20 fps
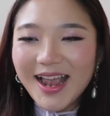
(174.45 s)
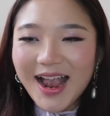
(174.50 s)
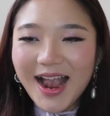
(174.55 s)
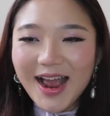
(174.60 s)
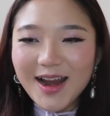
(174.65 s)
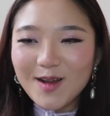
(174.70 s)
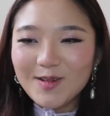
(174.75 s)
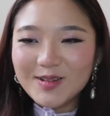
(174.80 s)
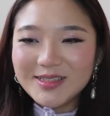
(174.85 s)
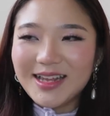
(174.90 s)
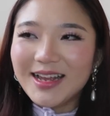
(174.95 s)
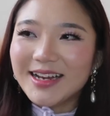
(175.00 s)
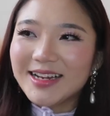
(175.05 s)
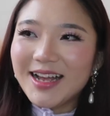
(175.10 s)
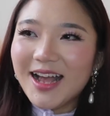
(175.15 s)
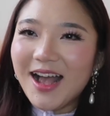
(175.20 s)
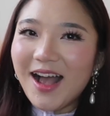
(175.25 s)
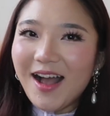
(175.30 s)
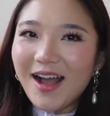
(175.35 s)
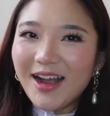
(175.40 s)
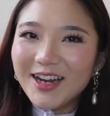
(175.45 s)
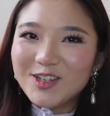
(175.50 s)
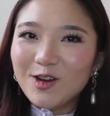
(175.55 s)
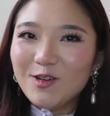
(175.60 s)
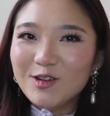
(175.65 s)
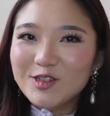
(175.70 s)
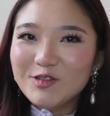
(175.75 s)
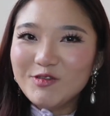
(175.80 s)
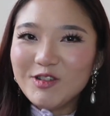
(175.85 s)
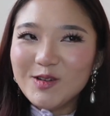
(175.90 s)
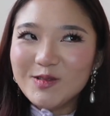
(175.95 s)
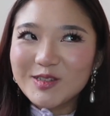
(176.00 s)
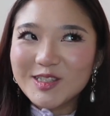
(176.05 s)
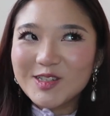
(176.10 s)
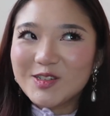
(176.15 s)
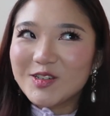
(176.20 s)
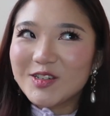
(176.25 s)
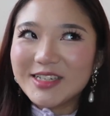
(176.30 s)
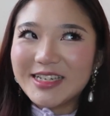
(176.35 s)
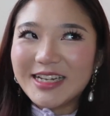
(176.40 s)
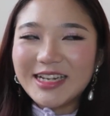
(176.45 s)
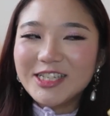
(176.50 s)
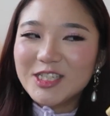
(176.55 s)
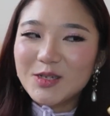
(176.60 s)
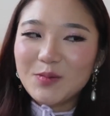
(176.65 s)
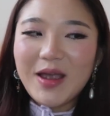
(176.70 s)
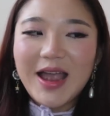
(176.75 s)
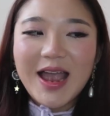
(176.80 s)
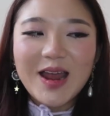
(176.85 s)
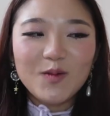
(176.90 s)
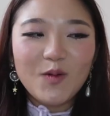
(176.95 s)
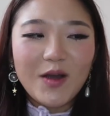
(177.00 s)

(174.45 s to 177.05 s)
And I was like, I told you it was good in Japan,